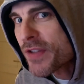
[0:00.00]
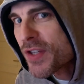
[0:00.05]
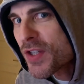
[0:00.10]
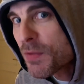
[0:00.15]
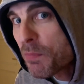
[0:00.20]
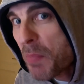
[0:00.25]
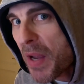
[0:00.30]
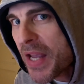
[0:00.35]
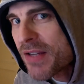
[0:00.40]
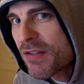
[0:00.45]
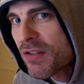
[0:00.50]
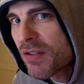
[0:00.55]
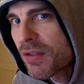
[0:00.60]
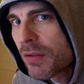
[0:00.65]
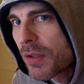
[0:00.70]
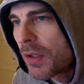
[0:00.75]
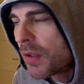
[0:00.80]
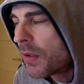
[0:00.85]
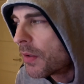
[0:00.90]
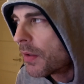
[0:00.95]
space.
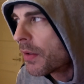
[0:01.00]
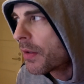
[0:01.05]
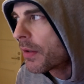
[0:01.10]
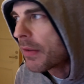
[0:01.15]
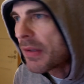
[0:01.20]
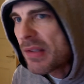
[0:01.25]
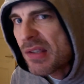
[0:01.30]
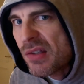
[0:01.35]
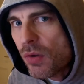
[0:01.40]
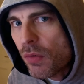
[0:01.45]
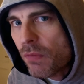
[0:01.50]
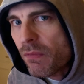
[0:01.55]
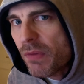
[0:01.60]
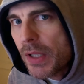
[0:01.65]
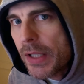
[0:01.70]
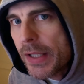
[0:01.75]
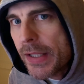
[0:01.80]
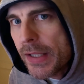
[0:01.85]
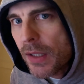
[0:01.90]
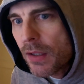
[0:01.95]
It's not
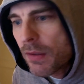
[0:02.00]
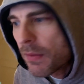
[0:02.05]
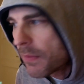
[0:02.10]
really yet,